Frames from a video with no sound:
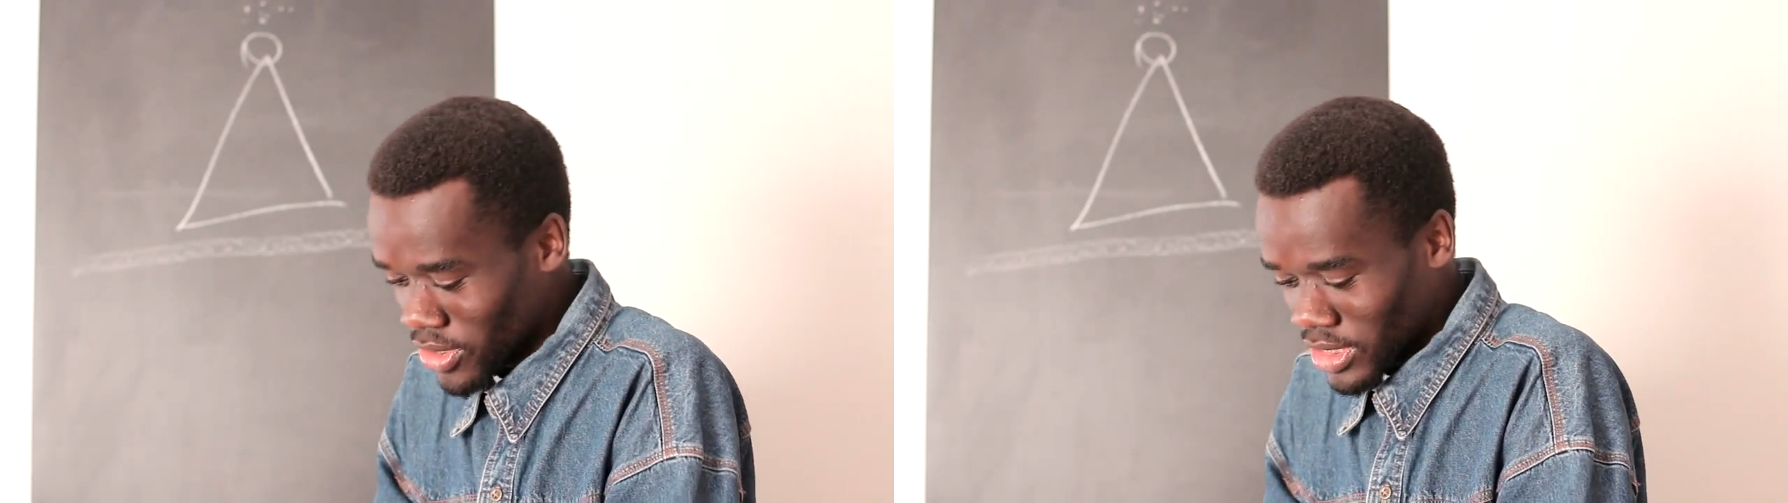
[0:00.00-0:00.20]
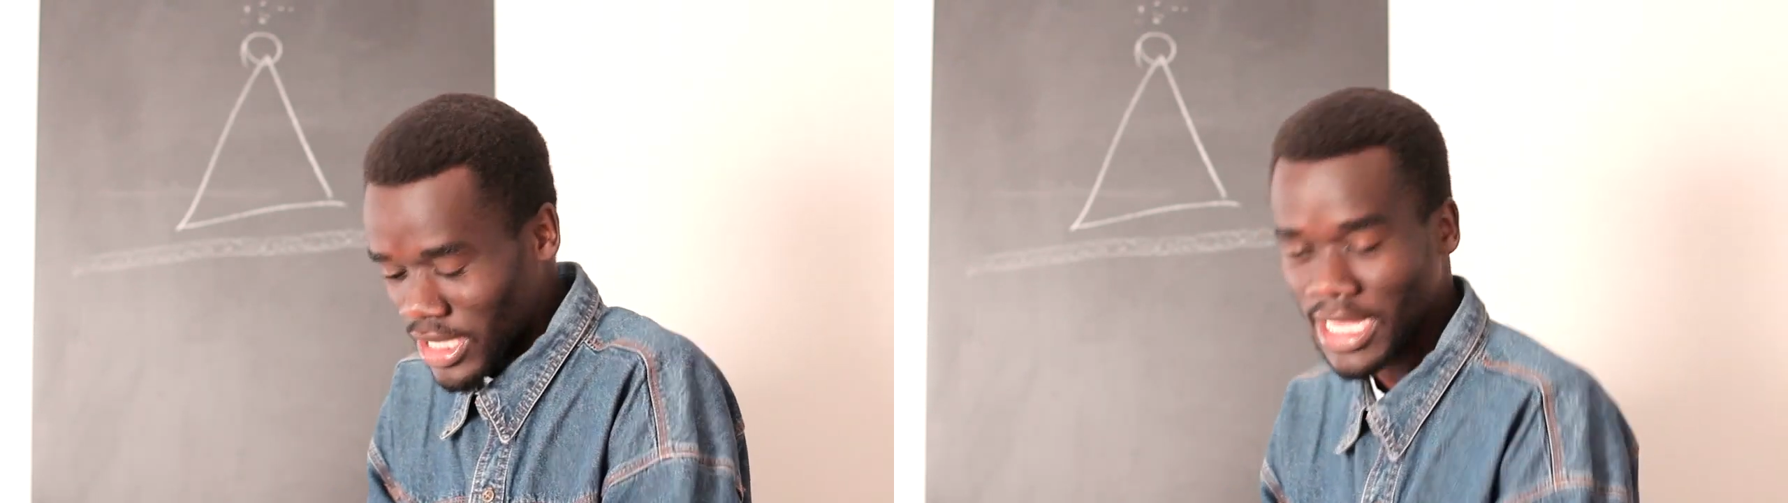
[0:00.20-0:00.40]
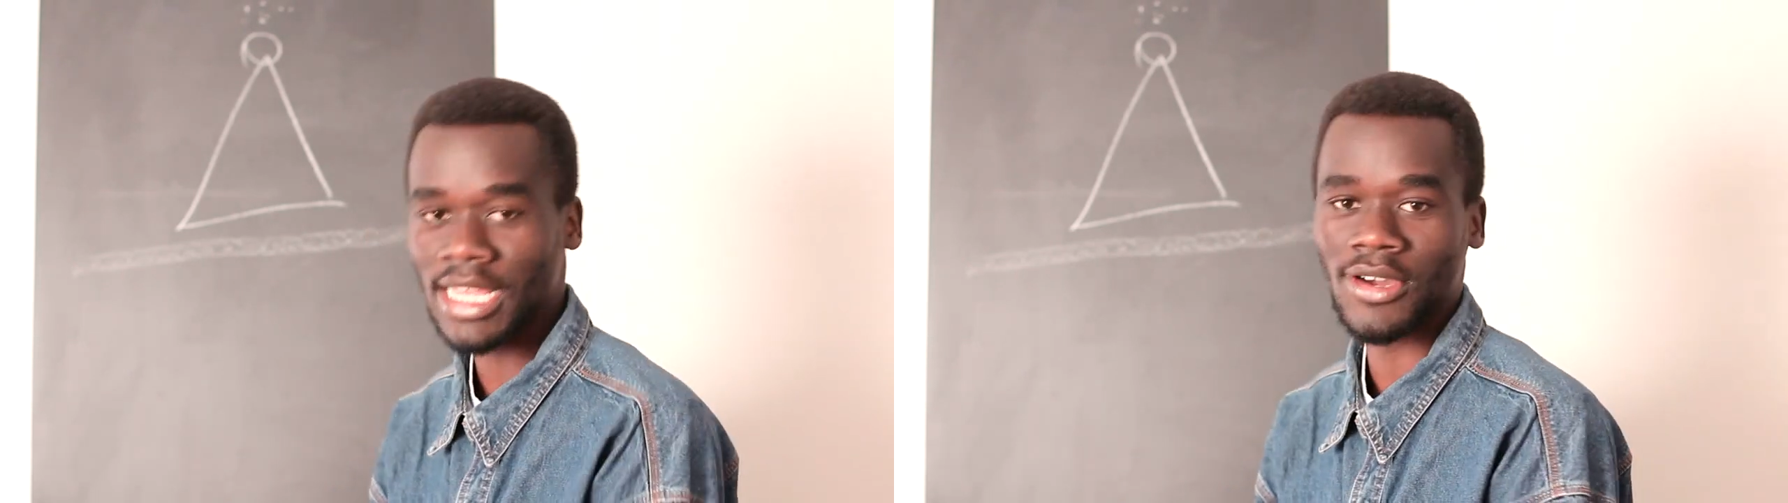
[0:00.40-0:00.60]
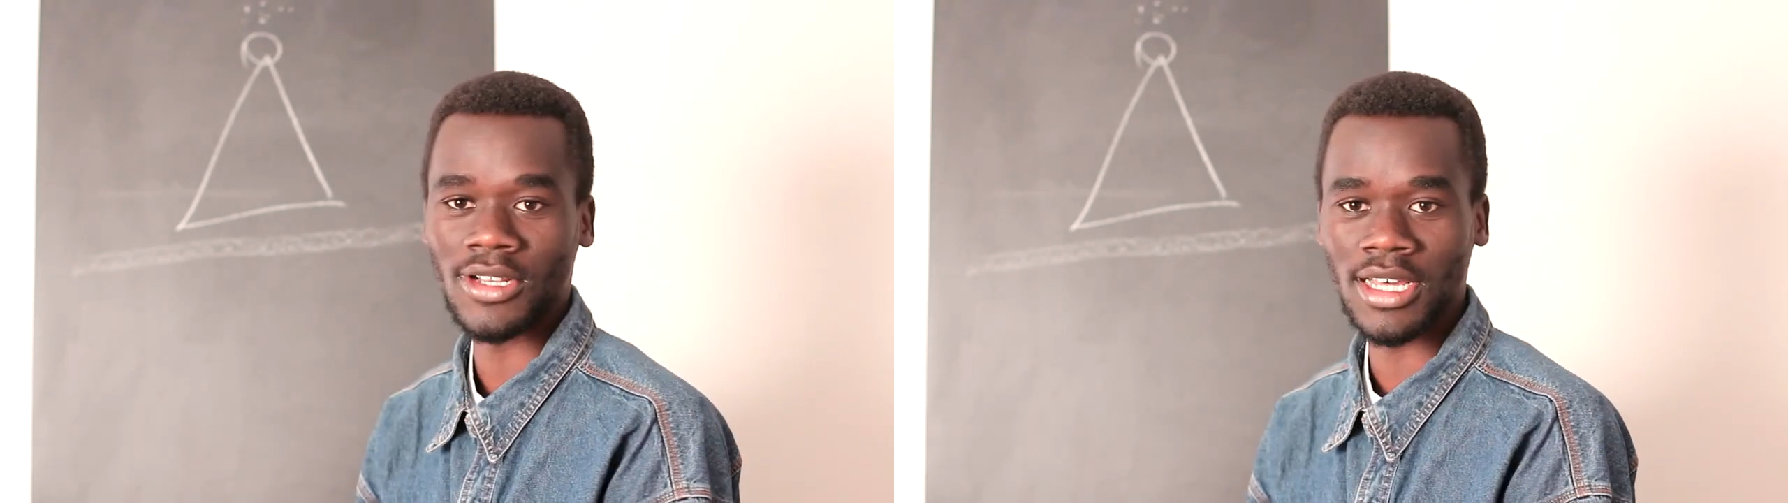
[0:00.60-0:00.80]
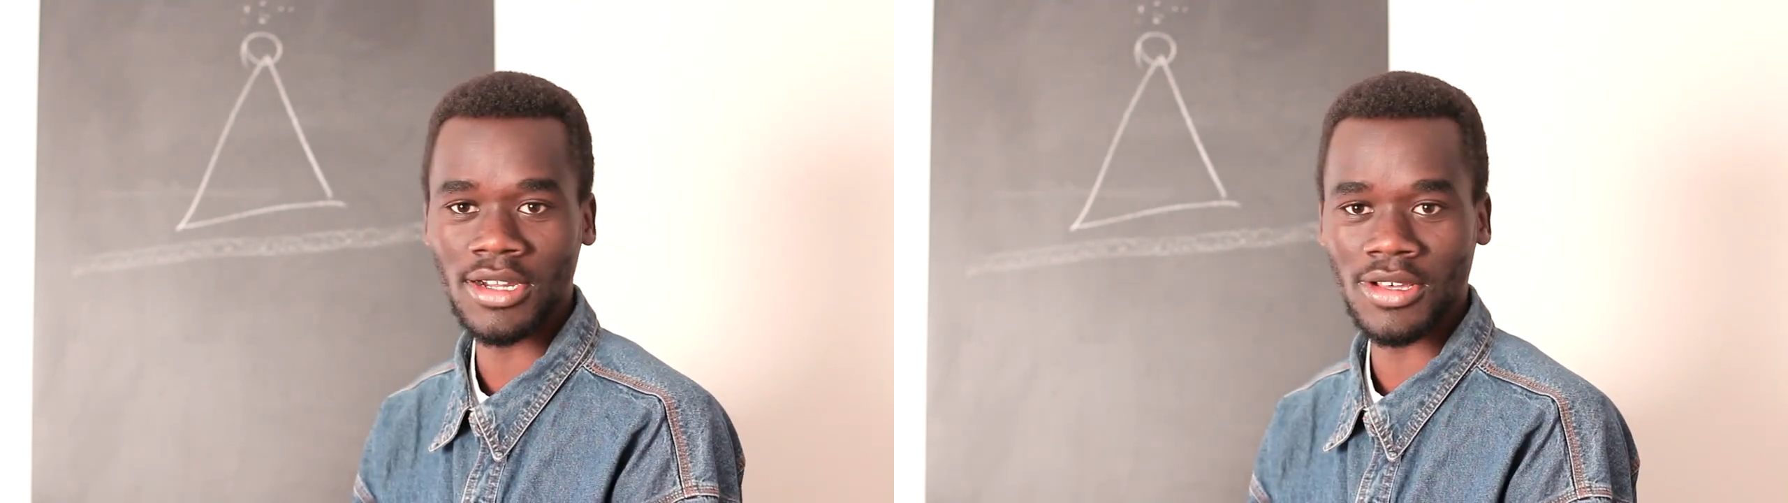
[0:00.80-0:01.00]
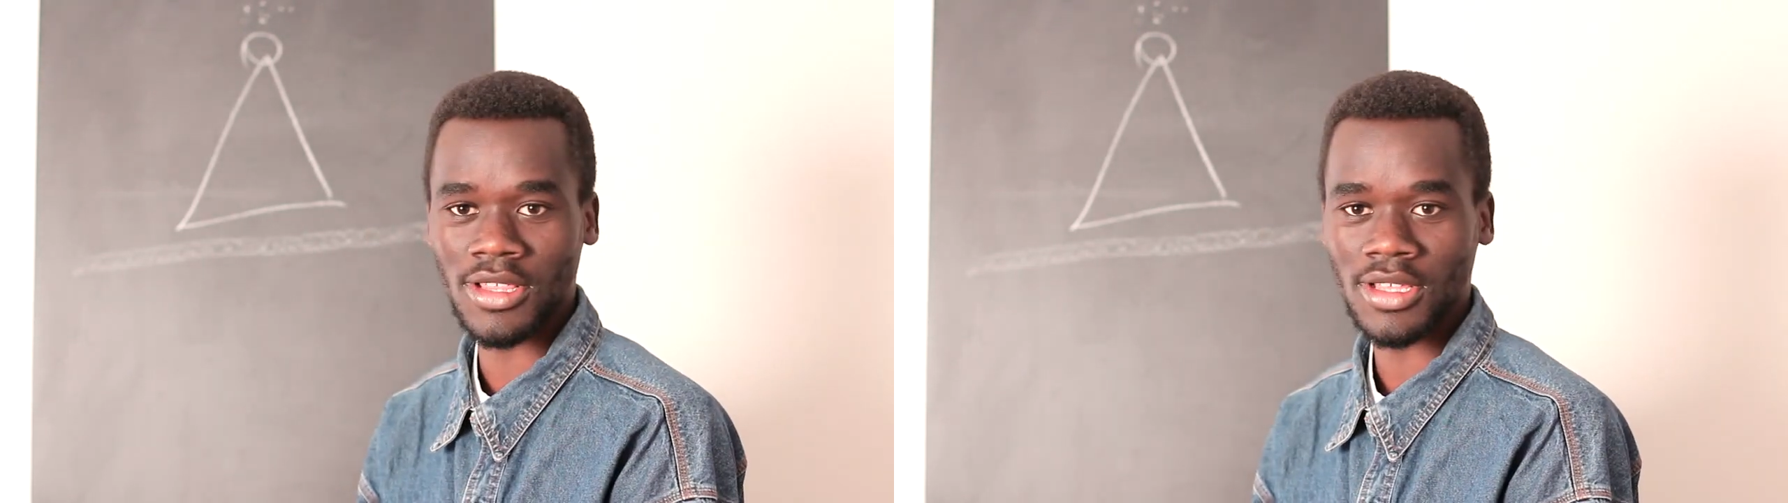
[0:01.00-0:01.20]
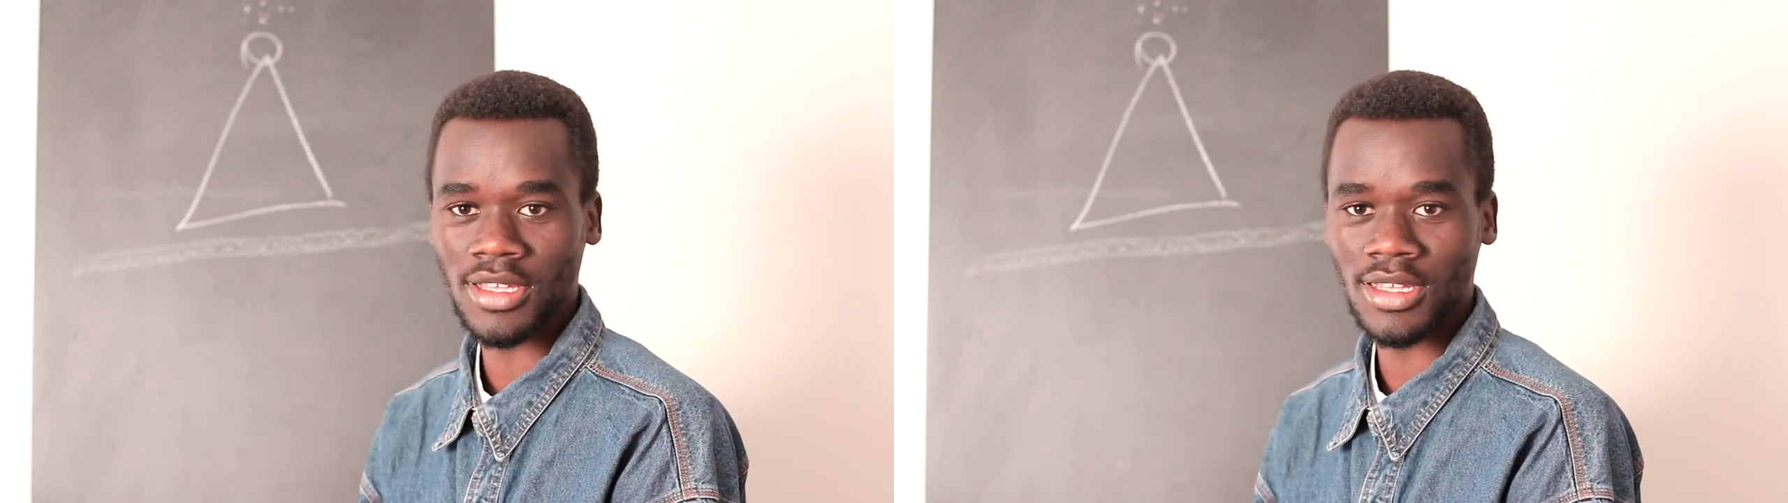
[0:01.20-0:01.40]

standing on the earth?